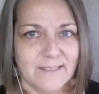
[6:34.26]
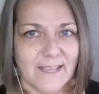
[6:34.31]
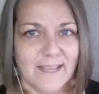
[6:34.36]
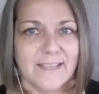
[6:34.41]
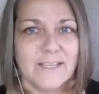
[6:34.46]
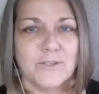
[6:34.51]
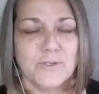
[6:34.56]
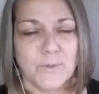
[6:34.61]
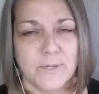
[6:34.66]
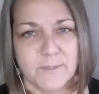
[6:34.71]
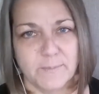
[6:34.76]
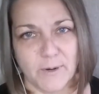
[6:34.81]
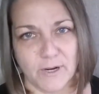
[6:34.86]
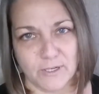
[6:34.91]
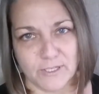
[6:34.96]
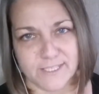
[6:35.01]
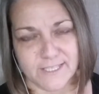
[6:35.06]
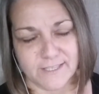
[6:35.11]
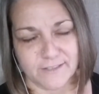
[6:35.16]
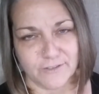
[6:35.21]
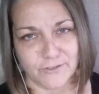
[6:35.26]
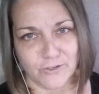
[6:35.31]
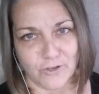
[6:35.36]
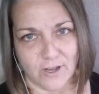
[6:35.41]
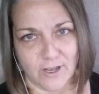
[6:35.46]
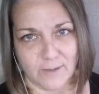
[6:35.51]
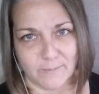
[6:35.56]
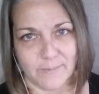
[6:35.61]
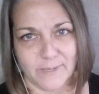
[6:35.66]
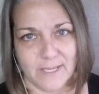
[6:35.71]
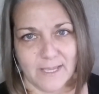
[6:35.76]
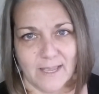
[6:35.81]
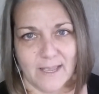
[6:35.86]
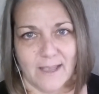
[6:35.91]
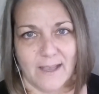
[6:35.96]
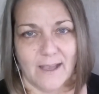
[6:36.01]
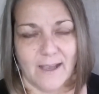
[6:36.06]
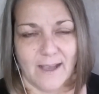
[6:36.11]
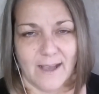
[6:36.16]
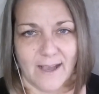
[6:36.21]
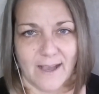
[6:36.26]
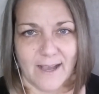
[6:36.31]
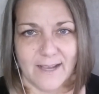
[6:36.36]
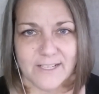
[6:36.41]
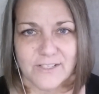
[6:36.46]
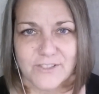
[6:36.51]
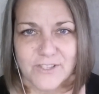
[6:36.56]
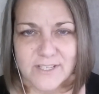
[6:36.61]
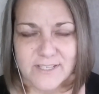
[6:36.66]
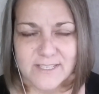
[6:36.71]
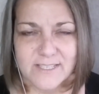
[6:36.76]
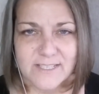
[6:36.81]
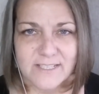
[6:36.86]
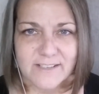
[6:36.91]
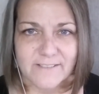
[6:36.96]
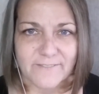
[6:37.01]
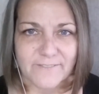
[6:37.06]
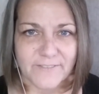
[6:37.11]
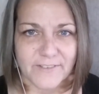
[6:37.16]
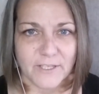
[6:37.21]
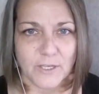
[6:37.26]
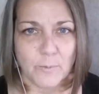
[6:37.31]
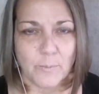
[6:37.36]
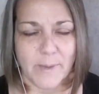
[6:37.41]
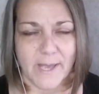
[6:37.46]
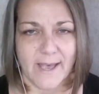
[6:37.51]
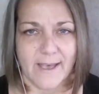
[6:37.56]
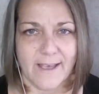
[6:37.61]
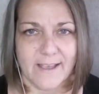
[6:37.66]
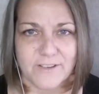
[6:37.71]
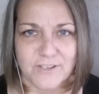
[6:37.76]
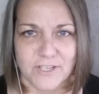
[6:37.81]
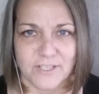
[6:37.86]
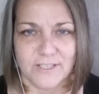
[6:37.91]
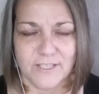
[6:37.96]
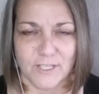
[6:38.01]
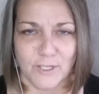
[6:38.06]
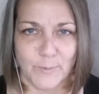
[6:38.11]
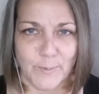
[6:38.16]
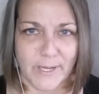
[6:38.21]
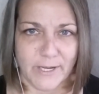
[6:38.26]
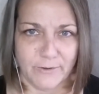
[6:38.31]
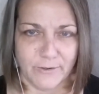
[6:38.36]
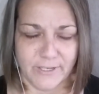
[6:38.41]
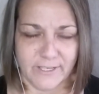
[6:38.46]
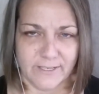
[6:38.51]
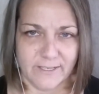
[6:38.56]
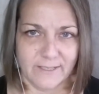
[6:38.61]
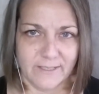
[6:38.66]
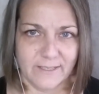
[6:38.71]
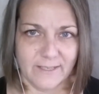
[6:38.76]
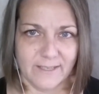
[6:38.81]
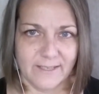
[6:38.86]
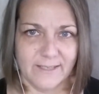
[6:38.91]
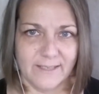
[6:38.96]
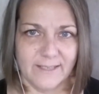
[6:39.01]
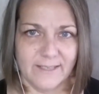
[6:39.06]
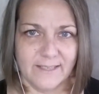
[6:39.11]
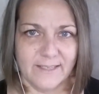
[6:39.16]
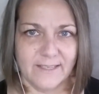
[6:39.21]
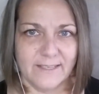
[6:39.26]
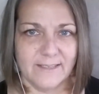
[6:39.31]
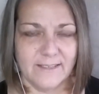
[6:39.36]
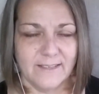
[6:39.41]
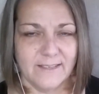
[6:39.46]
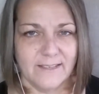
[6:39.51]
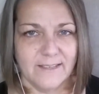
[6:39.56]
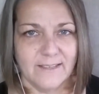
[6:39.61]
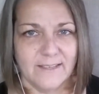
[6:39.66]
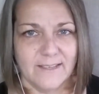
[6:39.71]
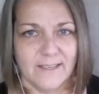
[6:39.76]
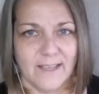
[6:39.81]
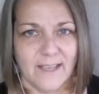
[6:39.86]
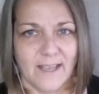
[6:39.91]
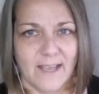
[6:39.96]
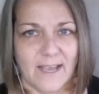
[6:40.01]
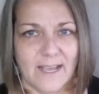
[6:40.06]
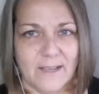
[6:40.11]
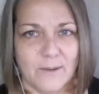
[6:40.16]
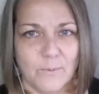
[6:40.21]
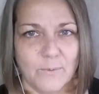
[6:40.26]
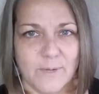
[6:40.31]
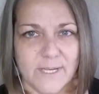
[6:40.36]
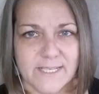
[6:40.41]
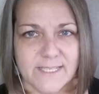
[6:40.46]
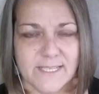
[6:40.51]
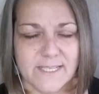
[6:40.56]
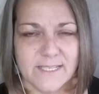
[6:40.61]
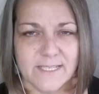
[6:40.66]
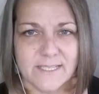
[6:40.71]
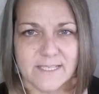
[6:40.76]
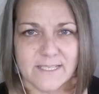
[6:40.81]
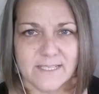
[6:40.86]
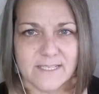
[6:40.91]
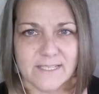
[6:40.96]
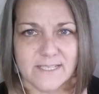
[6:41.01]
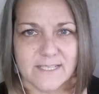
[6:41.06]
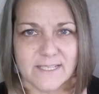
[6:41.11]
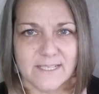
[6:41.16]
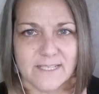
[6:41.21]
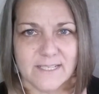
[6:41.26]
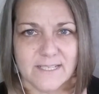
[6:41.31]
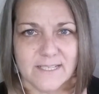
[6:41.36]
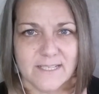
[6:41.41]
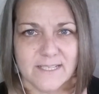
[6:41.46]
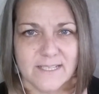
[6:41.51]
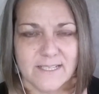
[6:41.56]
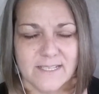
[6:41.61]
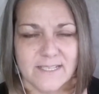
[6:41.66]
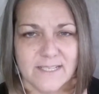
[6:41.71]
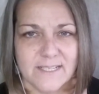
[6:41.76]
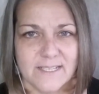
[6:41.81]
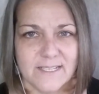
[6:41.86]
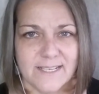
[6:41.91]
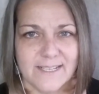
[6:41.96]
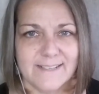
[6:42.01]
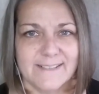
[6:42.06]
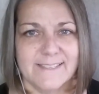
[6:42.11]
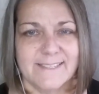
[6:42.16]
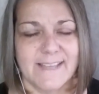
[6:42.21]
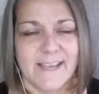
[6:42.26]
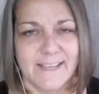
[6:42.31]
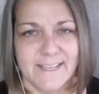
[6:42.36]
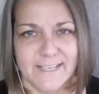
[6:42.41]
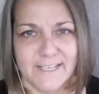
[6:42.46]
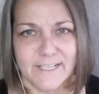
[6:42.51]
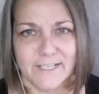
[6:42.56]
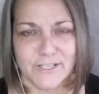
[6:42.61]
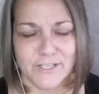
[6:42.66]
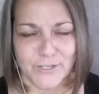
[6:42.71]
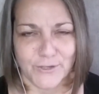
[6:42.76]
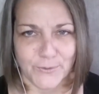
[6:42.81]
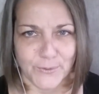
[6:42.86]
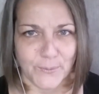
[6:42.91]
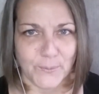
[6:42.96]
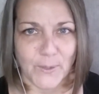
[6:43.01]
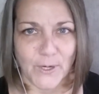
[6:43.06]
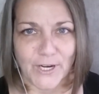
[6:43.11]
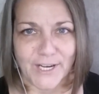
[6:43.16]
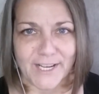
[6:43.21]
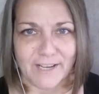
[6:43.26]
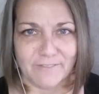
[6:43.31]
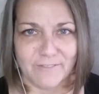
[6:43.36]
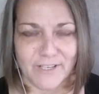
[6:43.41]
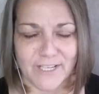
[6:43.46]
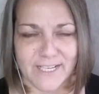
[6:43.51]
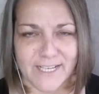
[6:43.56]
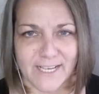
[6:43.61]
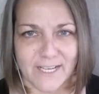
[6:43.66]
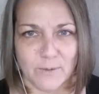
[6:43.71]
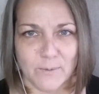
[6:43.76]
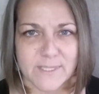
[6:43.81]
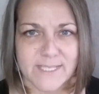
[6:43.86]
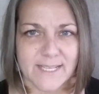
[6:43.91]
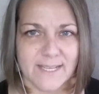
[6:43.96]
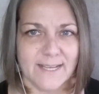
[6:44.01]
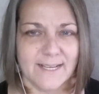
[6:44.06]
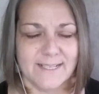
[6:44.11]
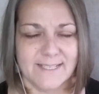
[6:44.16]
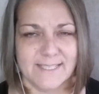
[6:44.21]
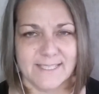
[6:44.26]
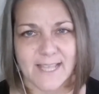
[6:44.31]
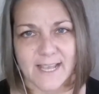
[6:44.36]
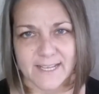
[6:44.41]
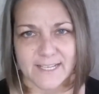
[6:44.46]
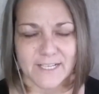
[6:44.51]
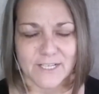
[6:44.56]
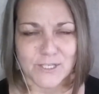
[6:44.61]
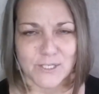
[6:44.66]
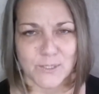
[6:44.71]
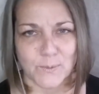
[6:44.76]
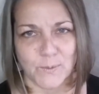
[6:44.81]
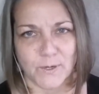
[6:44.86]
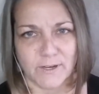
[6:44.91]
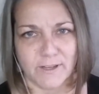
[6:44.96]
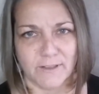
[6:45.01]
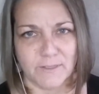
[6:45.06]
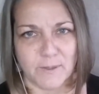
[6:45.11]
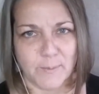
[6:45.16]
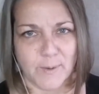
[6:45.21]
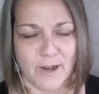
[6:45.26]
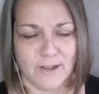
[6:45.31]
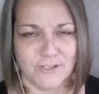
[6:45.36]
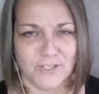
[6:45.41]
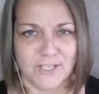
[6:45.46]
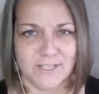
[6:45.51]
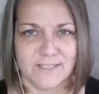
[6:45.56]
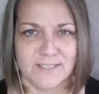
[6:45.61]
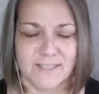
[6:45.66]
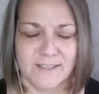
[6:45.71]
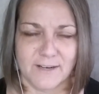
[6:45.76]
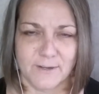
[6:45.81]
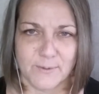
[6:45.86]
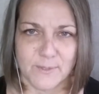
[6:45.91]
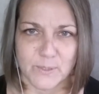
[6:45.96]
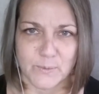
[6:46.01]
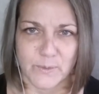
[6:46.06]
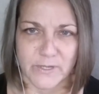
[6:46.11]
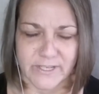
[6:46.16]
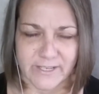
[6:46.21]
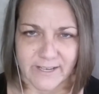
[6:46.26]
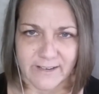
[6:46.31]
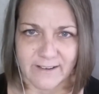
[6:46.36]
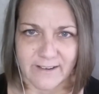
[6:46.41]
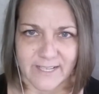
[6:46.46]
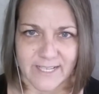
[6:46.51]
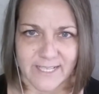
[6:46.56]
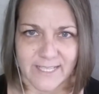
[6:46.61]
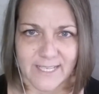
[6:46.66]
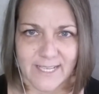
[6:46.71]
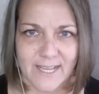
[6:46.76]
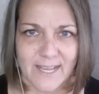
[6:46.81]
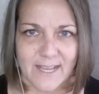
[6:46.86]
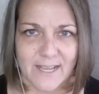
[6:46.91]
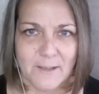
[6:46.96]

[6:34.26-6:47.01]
I enjoyed parts of the job. I just didn't feel passionate about it, and I wasn't excited to go to work every day. I wasn't excited to work on the projects that I was working on.